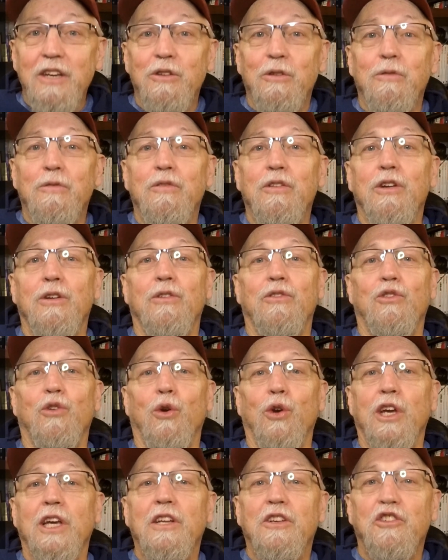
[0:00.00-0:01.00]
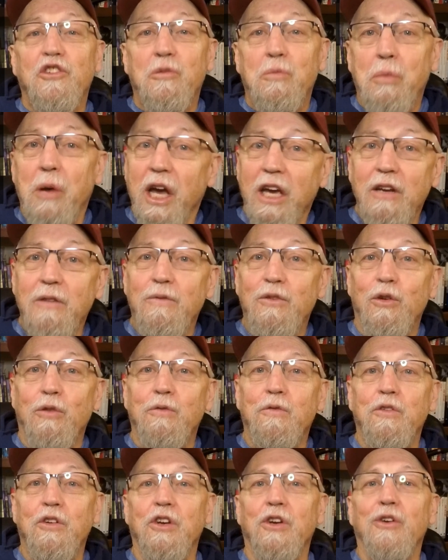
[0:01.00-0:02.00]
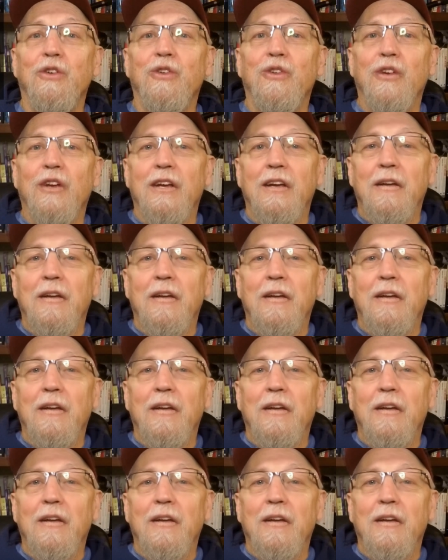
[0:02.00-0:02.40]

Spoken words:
your fears or in spite of your fears.